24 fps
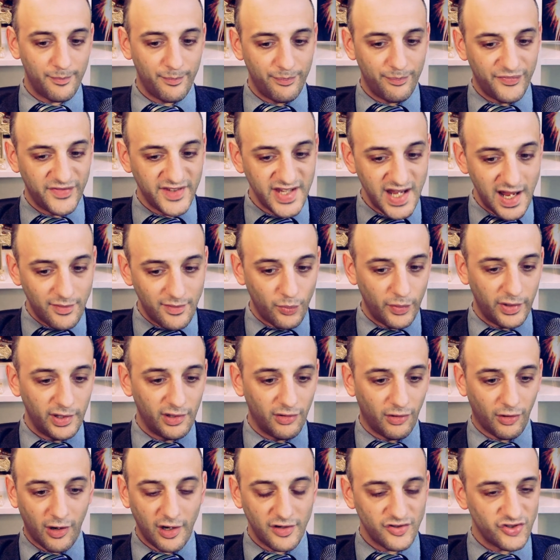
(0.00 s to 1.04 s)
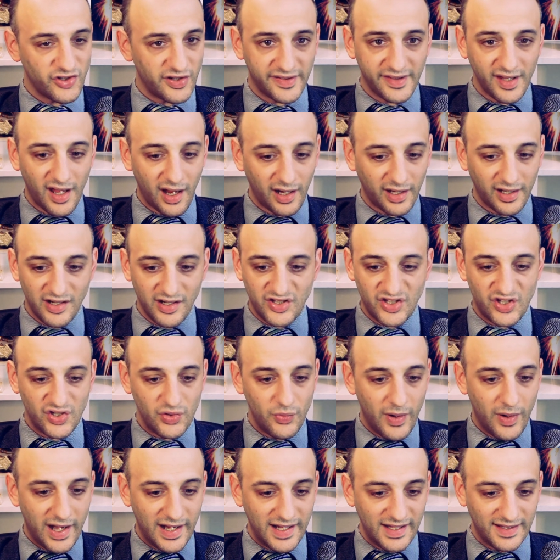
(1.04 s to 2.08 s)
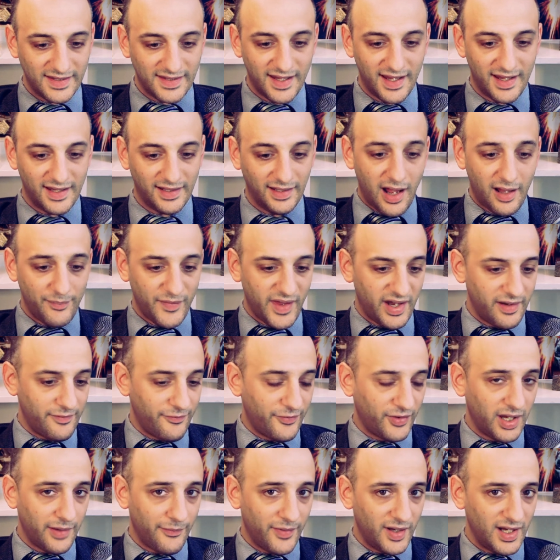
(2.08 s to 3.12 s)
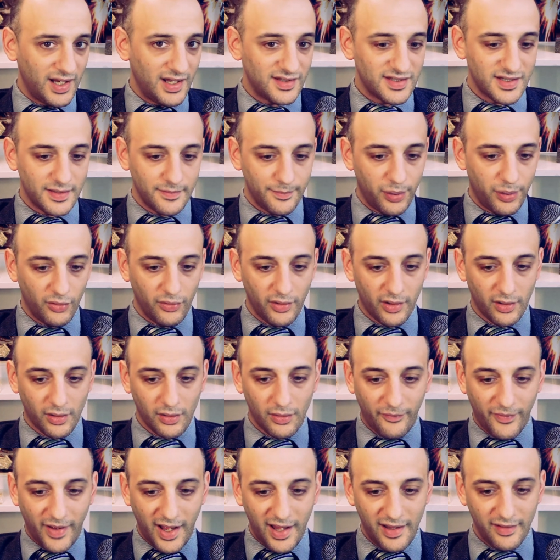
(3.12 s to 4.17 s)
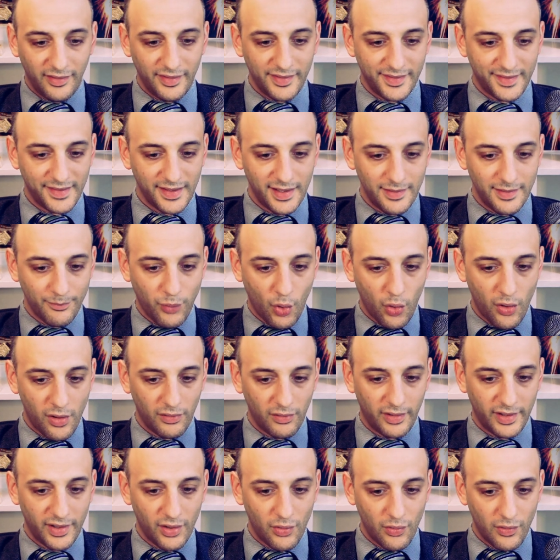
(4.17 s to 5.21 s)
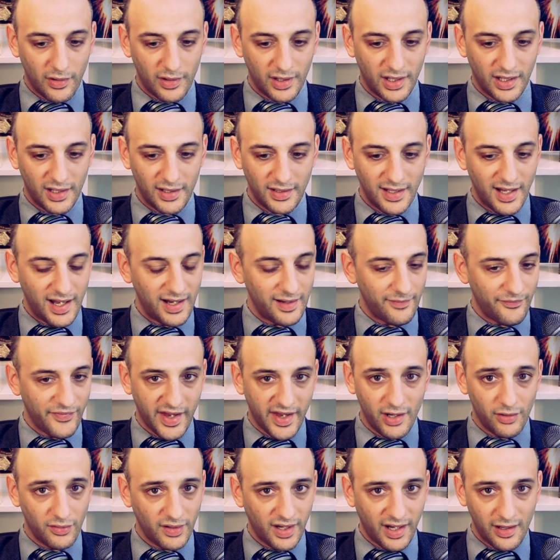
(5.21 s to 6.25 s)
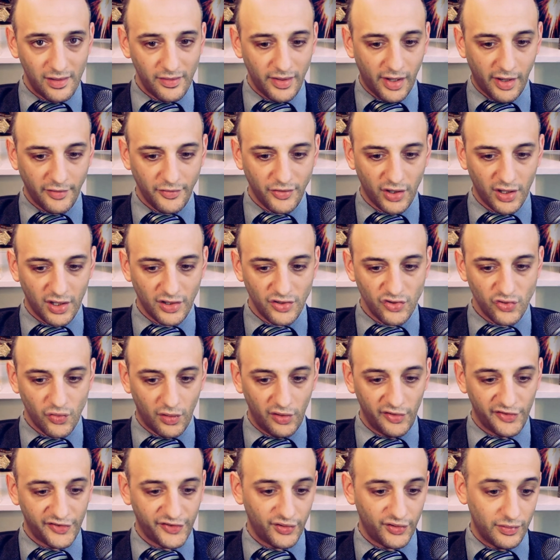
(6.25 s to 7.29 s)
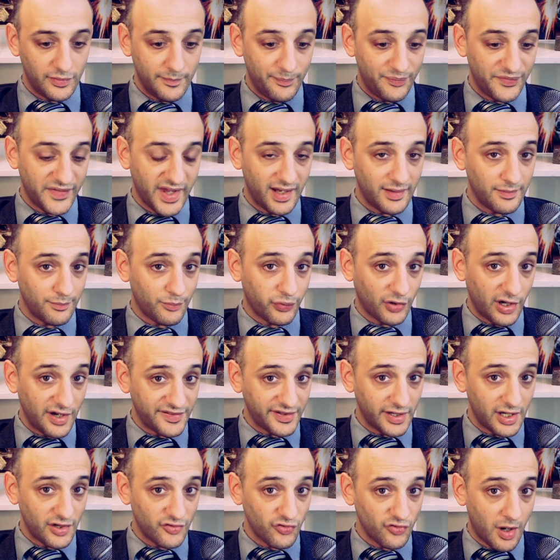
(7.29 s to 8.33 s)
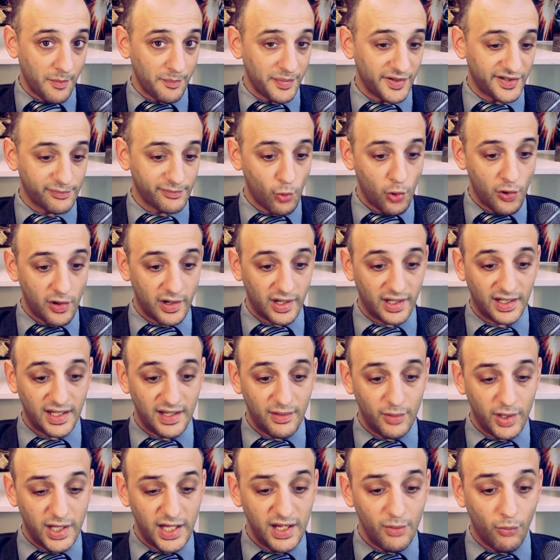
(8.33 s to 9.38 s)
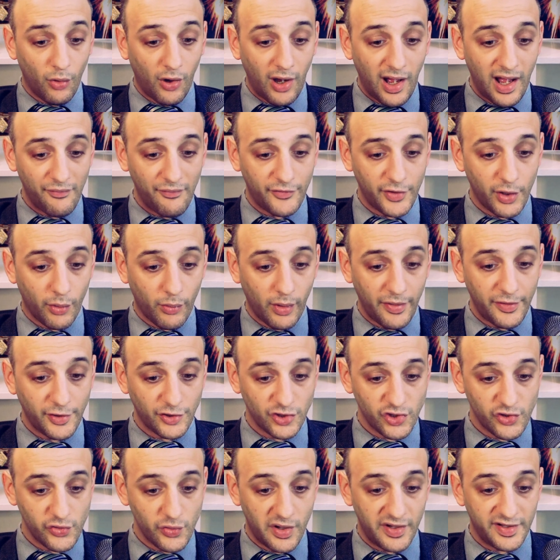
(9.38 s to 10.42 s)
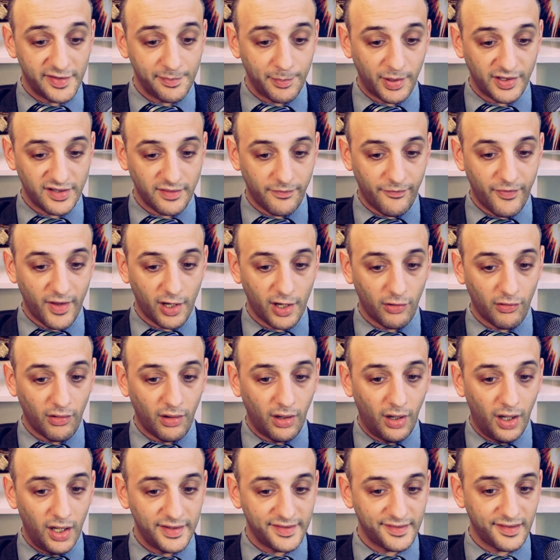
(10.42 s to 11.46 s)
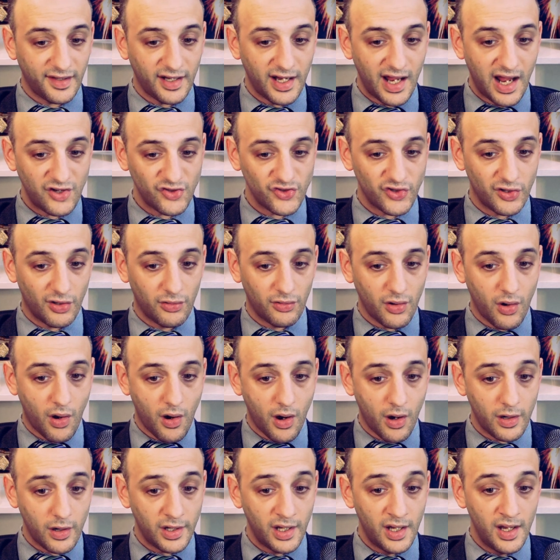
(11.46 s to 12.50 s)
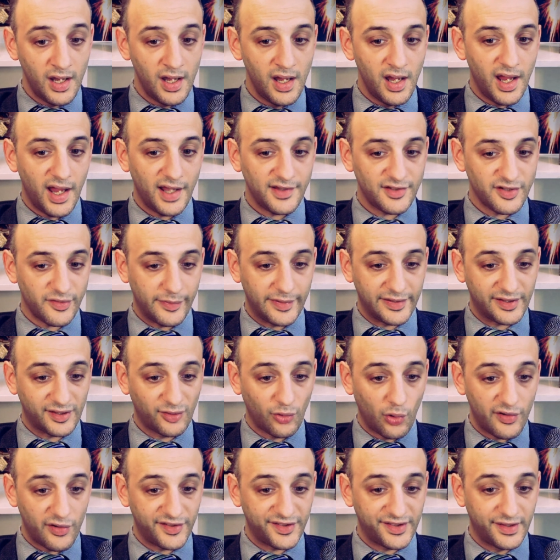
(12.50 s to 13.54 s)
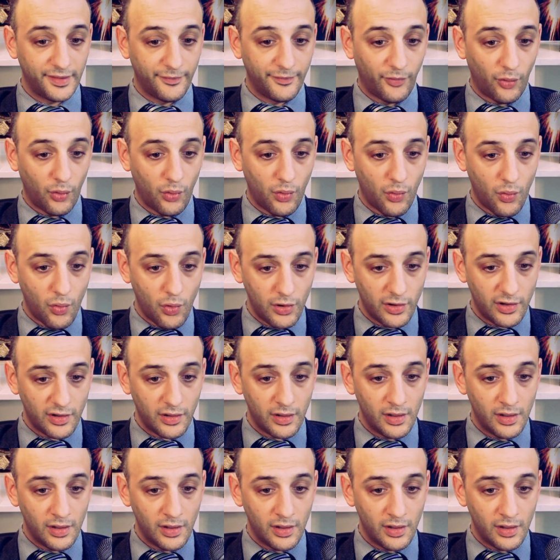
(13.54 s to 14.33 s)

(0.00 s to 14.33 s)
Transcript: Ted Wheeler are just not going to do anything. They've given into political violence in Portland, Oregon, and if they don't get it under control soon, then President Trump is warning he will have no other choice but to federalize the National Guard and to restore civil order.